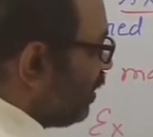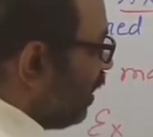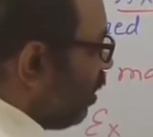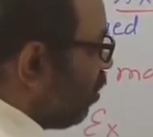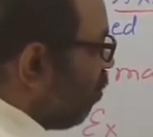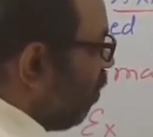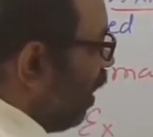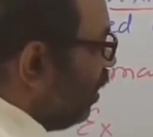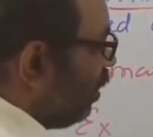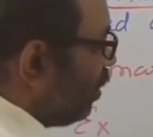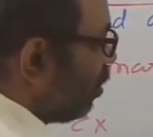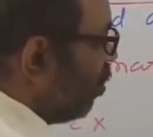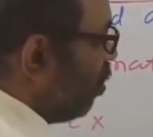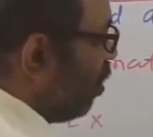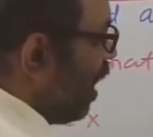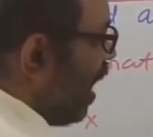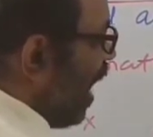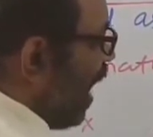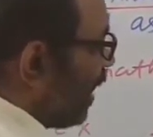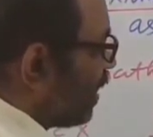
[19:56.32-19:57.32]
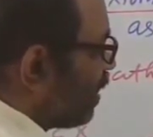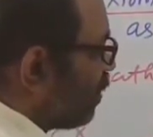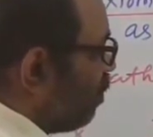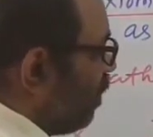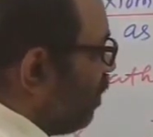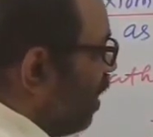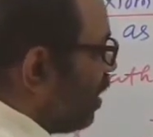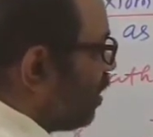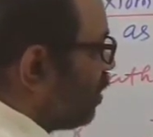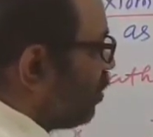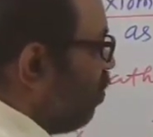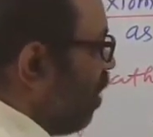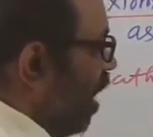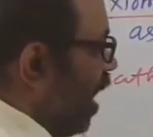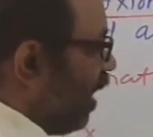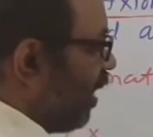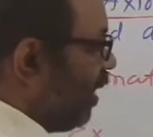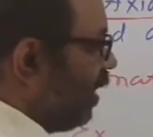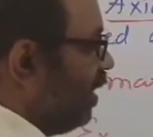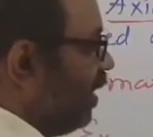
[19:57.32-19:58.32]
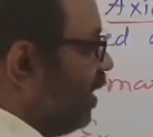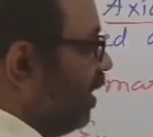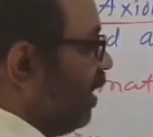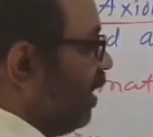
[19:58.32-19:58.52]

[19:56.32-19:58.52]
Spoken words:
is equal to x plus y,